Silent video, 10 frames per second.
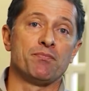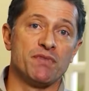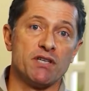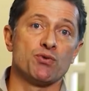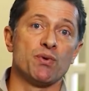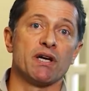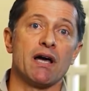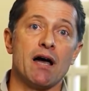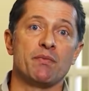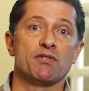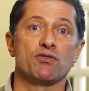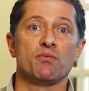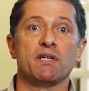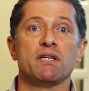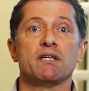this week happens to
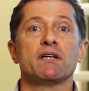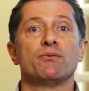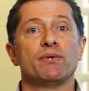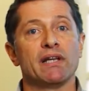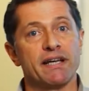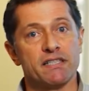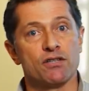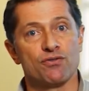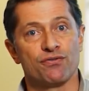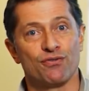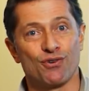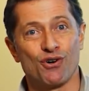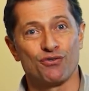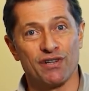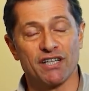be related to
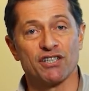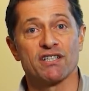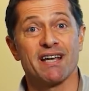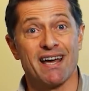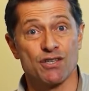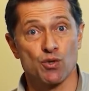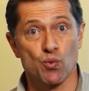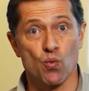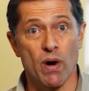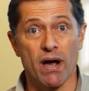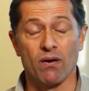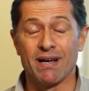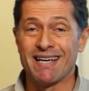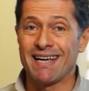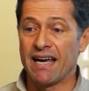forward flexions as well.
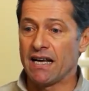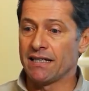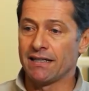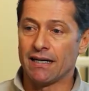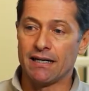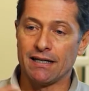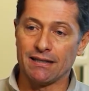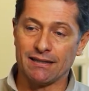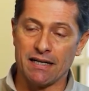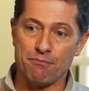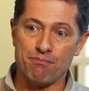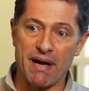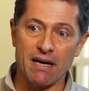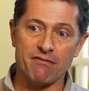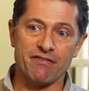And the
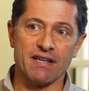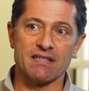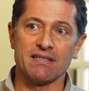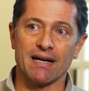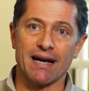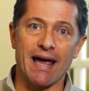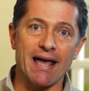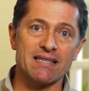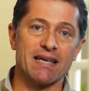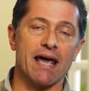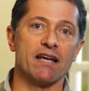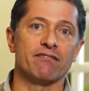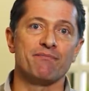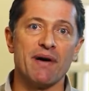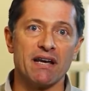benefits, the cascade
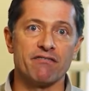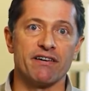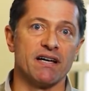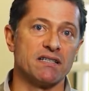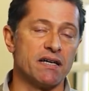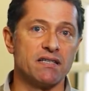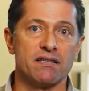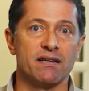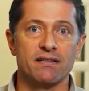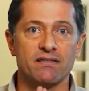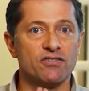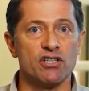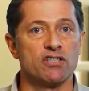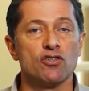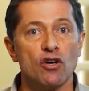of benefits, it's
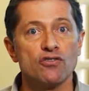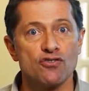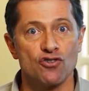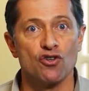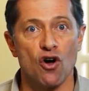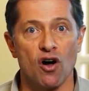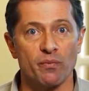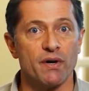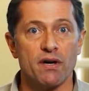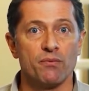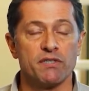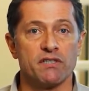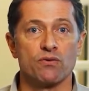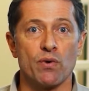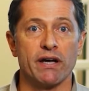just non-stop, which
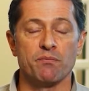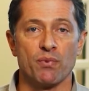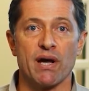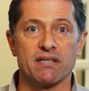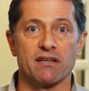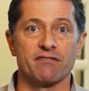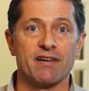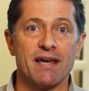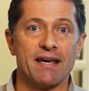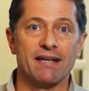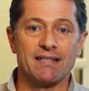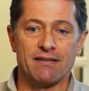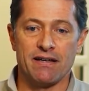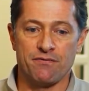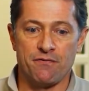is quite impressive.
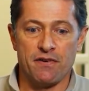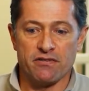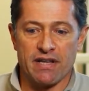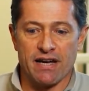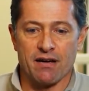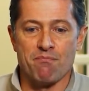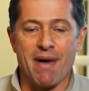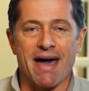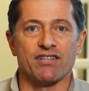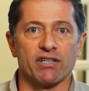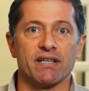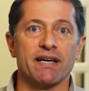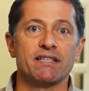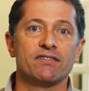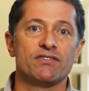It feels like a magic.
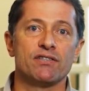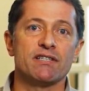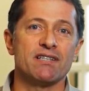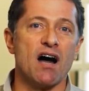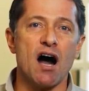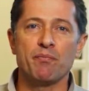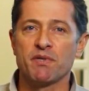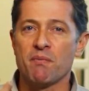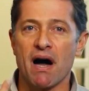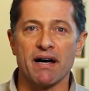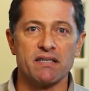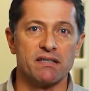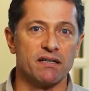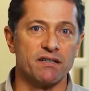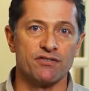It just optimized the